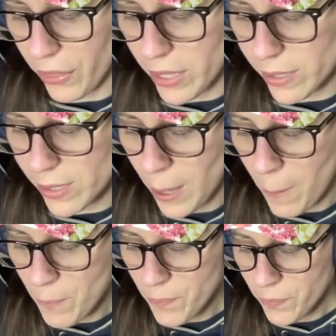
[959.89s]
this.
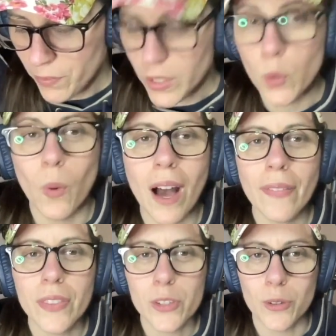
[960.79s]
You
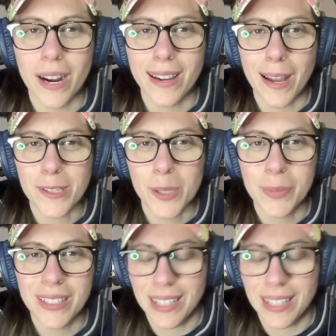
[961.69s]
want the strikeouts to be a